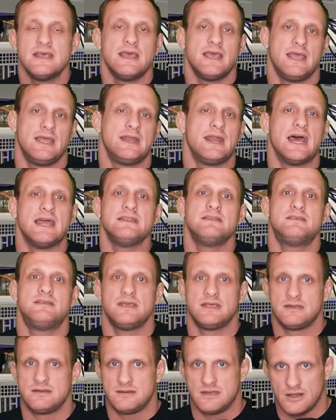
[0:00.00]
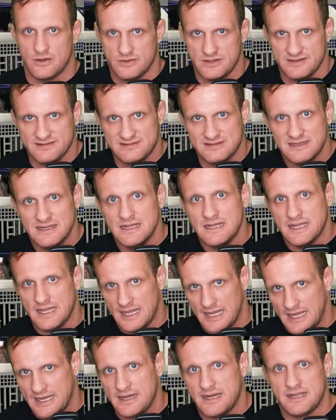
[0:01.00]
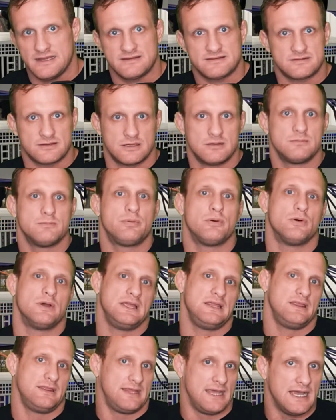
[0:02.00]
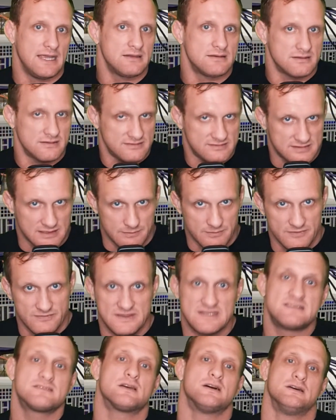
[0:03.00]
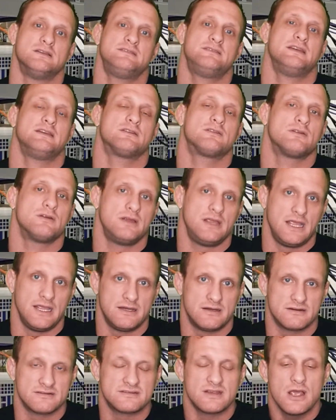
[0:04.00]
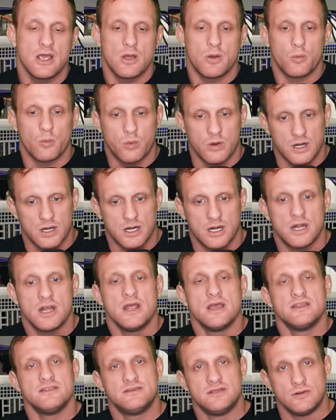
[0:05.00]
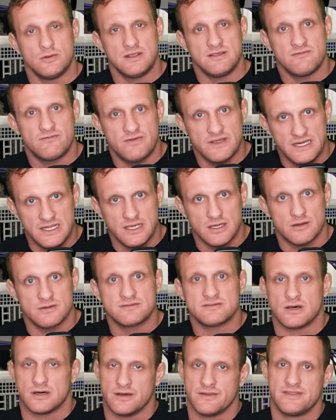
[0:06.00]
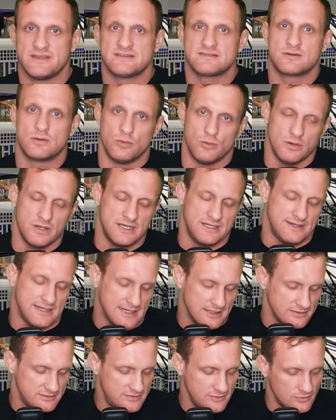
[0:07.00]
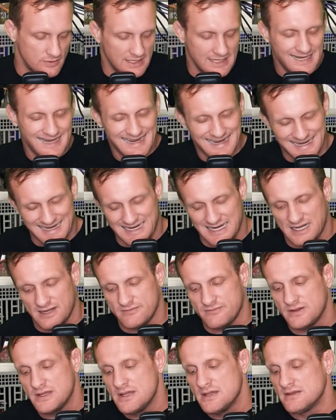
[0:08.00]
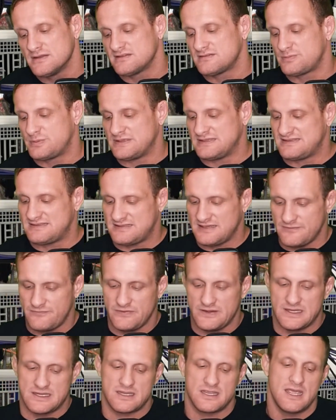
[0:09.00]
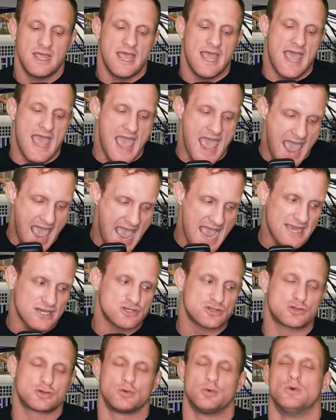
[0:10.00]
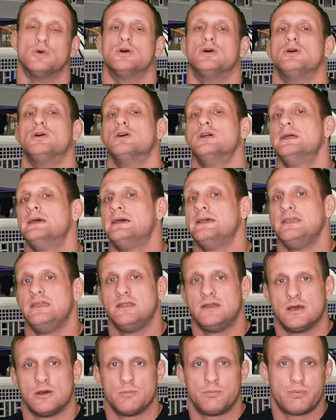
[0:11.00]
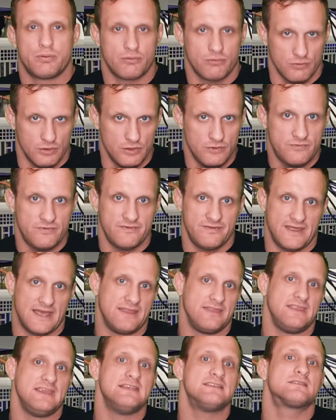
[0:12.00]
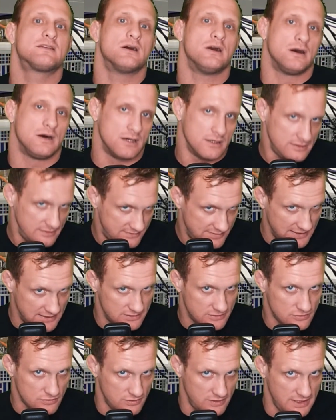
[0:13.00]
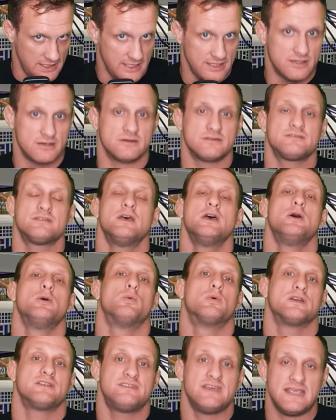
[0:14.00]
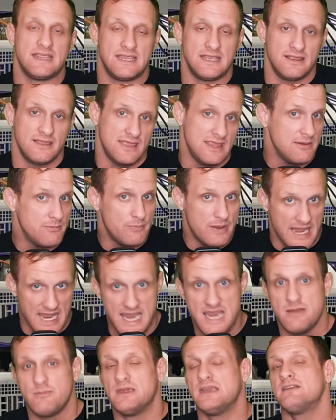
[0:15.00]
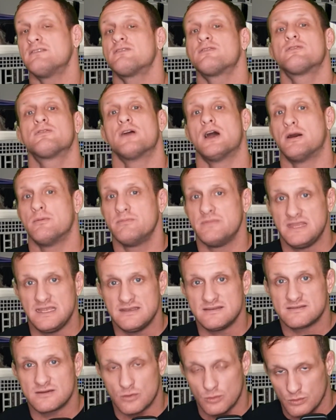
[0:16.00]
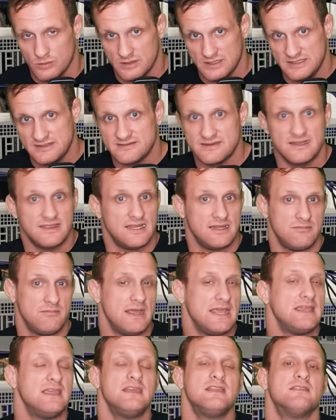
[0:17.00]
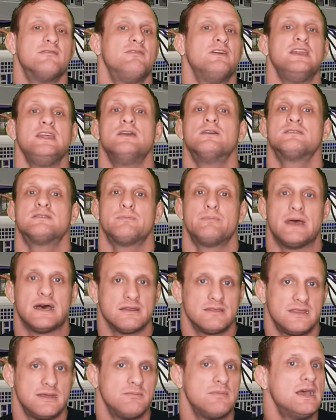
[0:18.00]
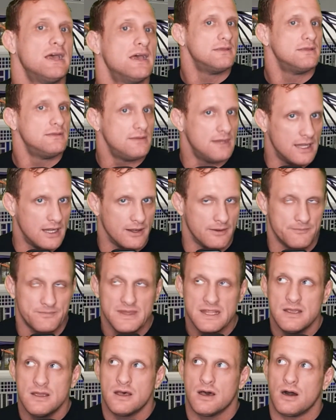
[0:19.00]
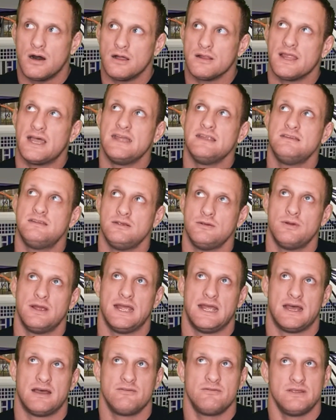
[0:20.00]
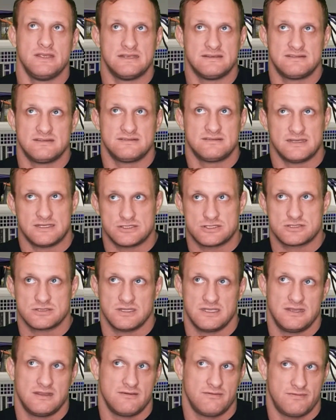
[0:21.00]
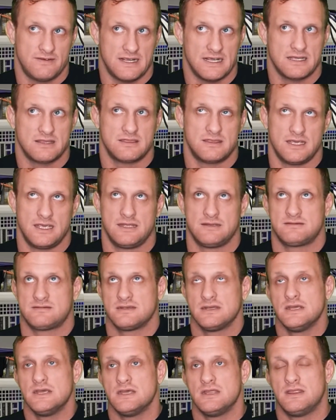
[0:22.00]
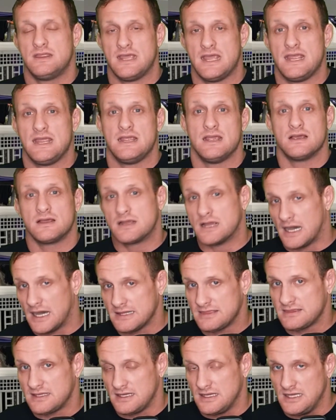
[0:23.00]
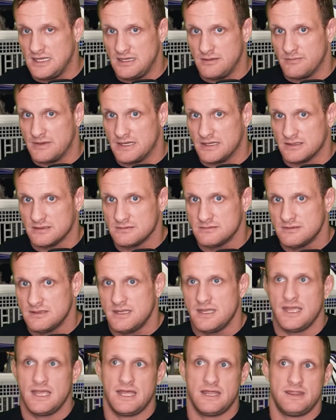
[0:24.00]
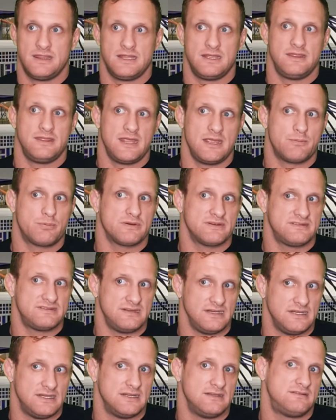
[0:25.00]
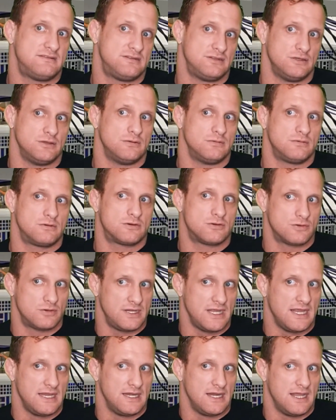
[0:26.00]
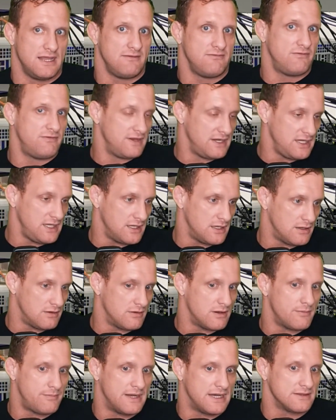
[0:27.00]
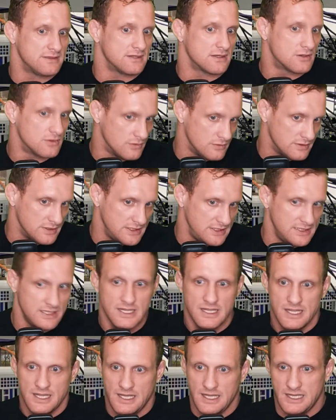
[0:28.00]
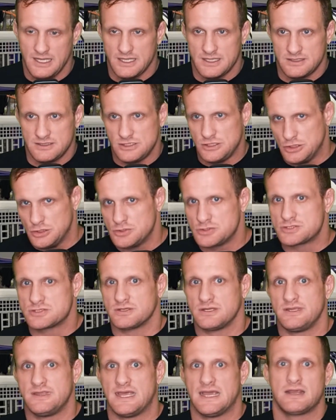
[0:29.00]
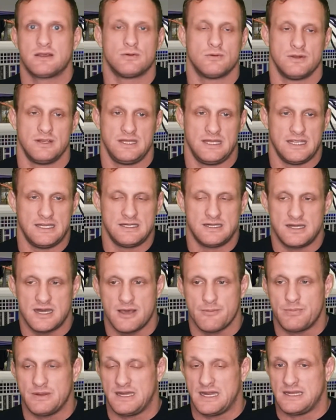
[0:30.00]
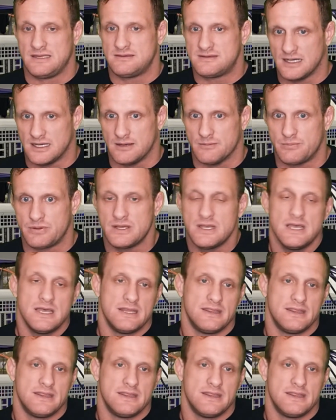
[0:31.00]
And I did notice at a certain point that some of these content creators were doing videos on this coin. Now, do I have specific actual, you know, proof that these content creators were taking the payment from these coins and then making the videos about them? No. All I do have is essentially the fact that they got the email and then they proceeded to create a video about the coin, and usually that coin ended up in a dump.